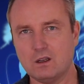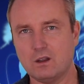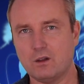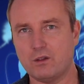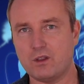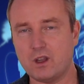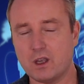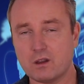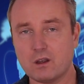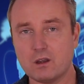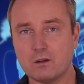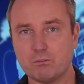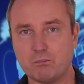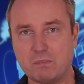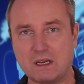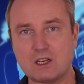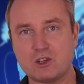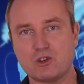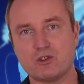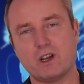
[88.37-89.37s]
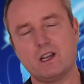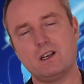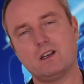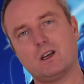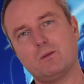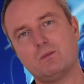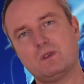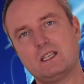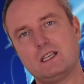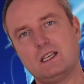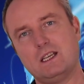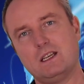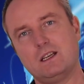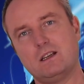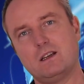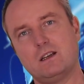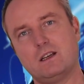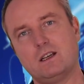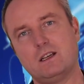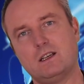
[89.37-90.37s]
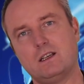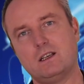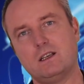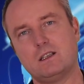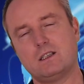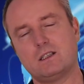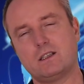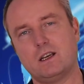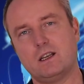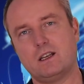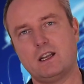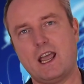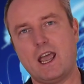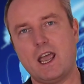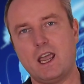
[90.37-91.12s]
The other big trend I'm seeing is that